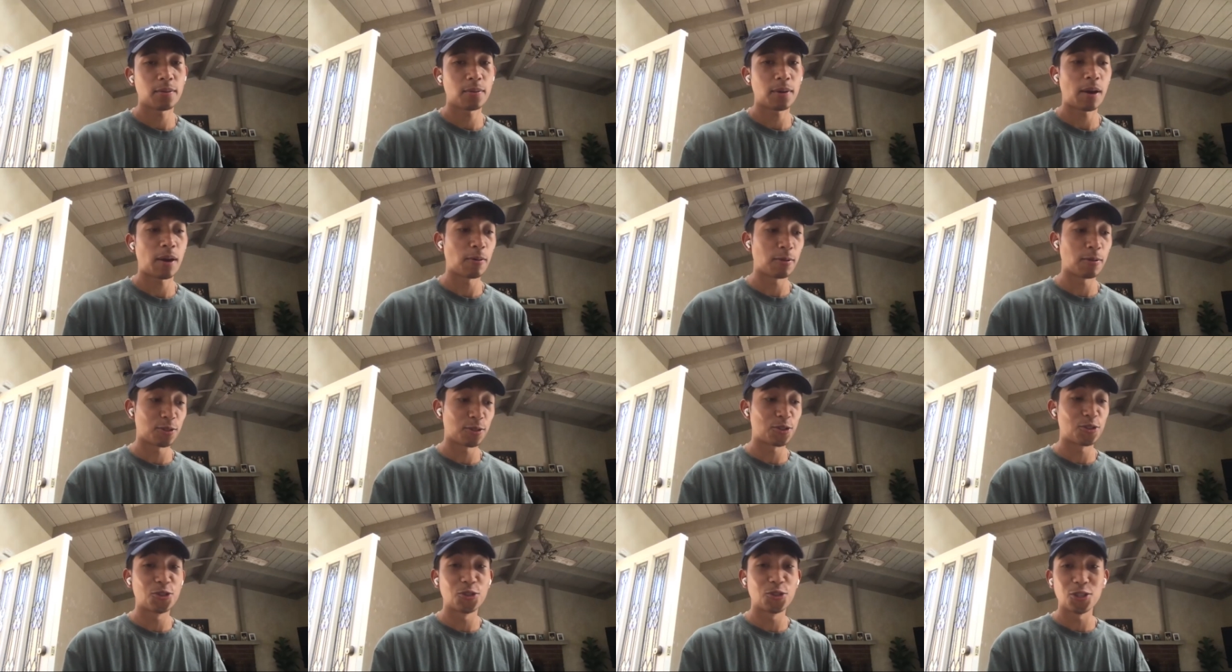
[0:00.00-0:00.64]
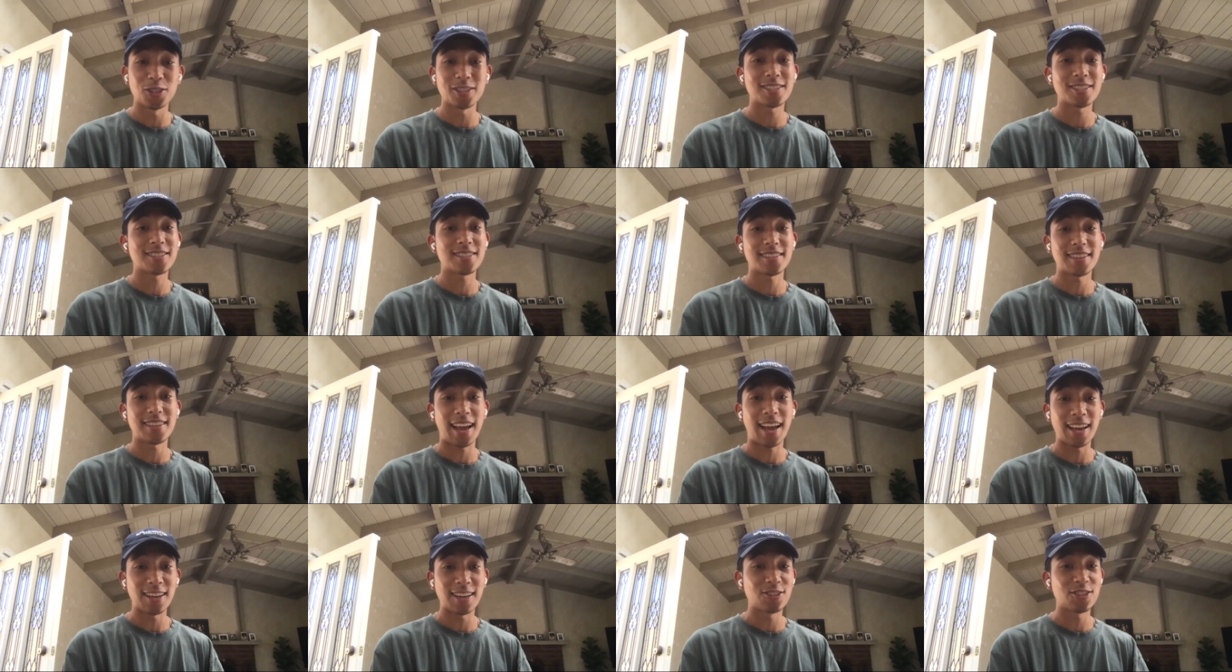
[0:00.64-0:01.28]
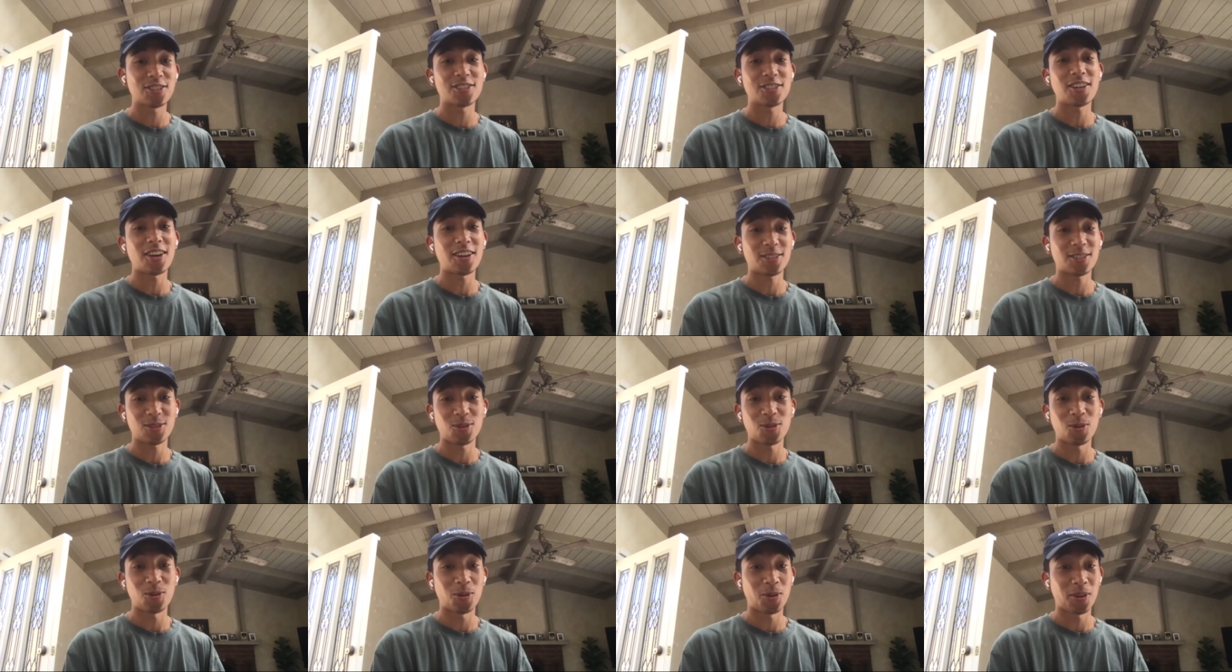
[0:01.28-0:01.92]
I just talked
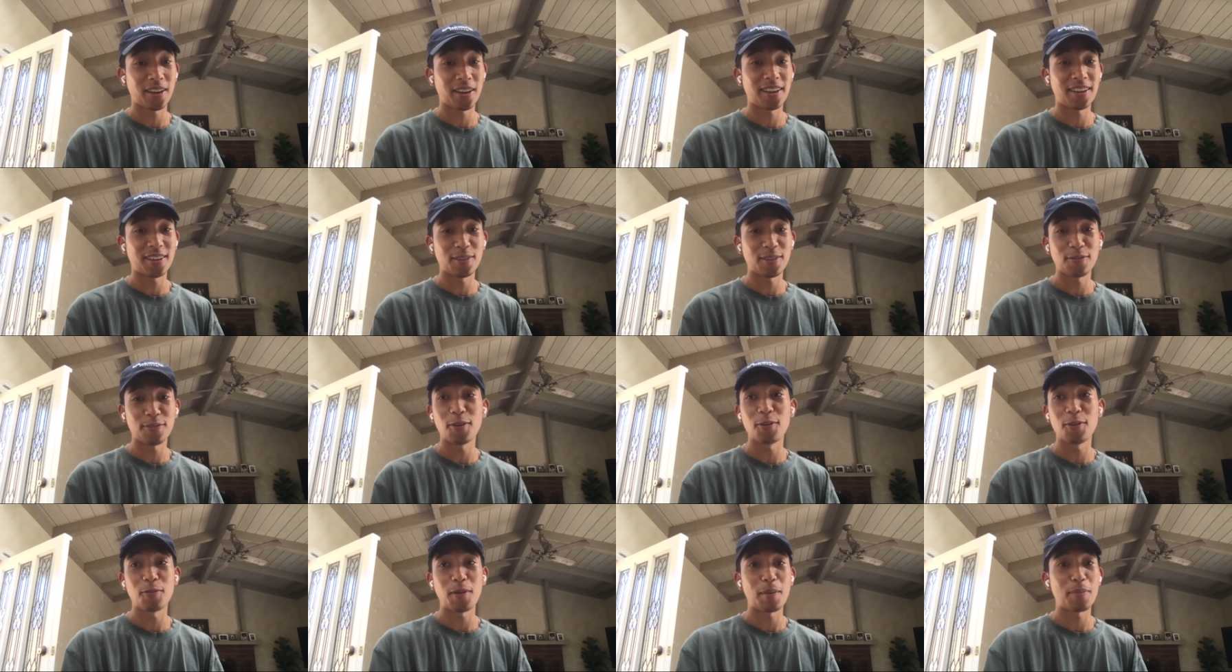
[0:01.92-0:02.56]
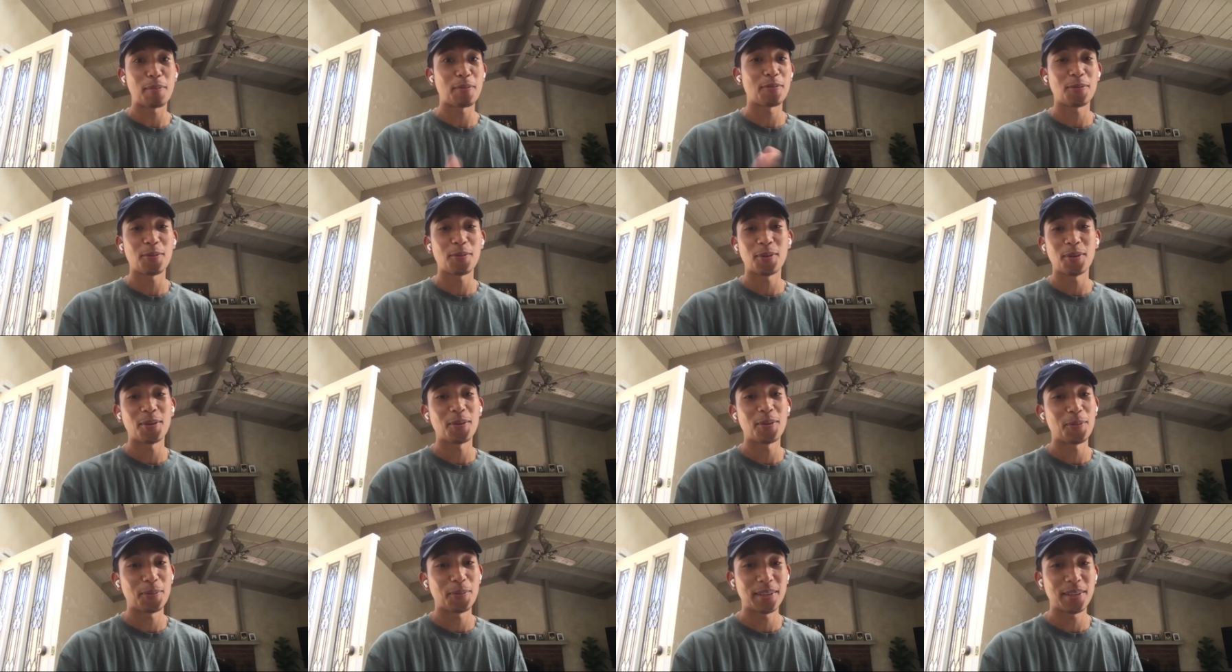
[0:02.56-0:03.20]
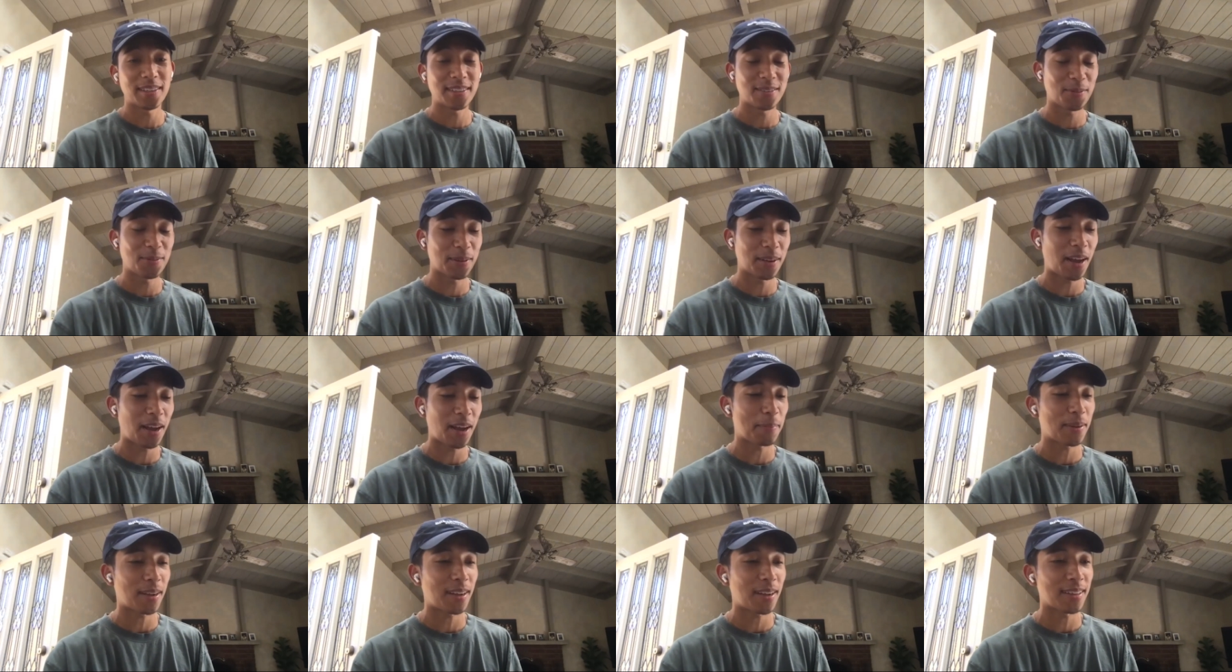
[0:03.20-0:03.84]
to Jorge on the phone right before we
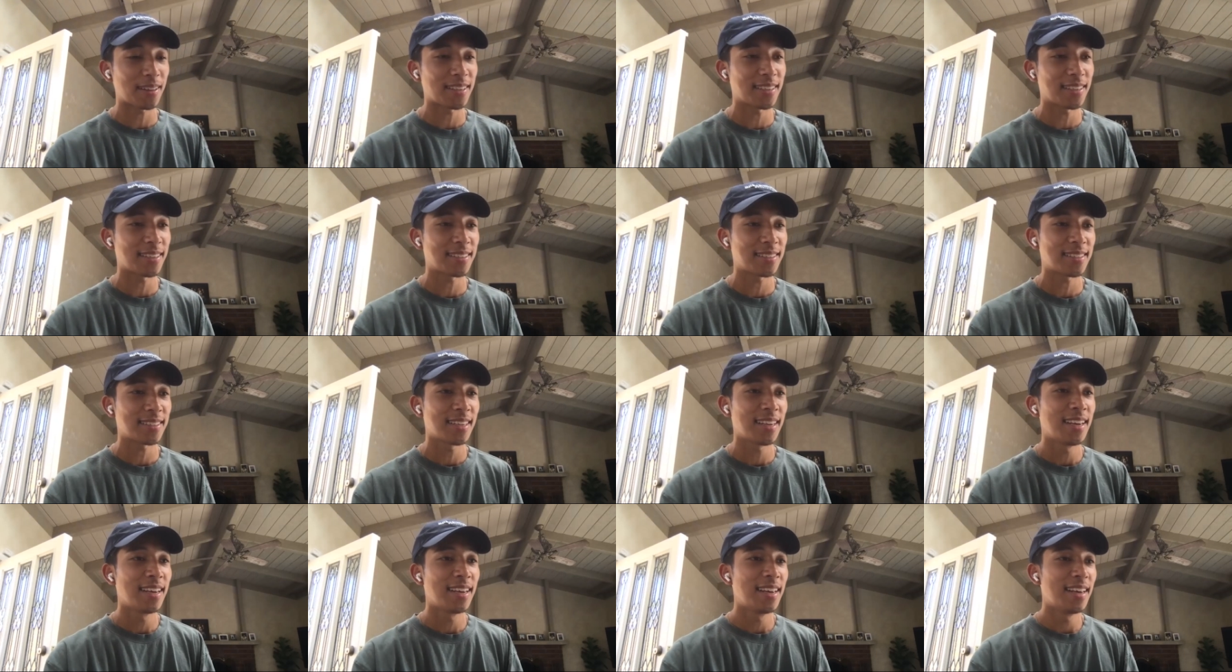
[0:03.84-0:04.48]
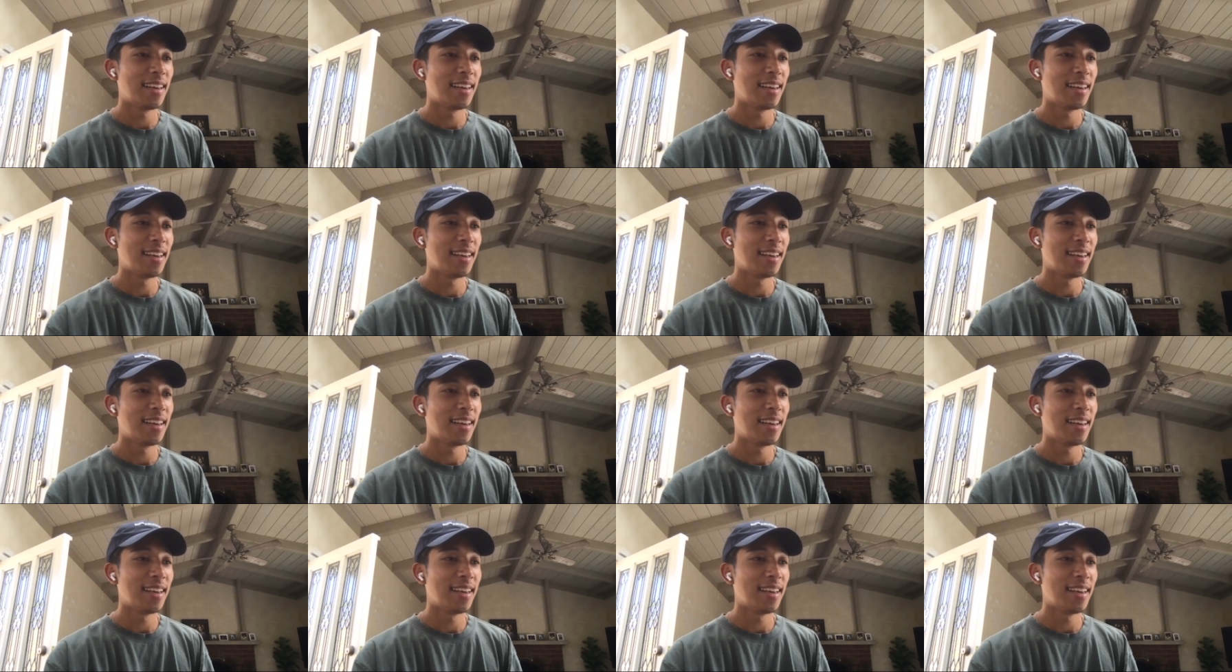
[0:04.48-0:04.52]
hopped on this,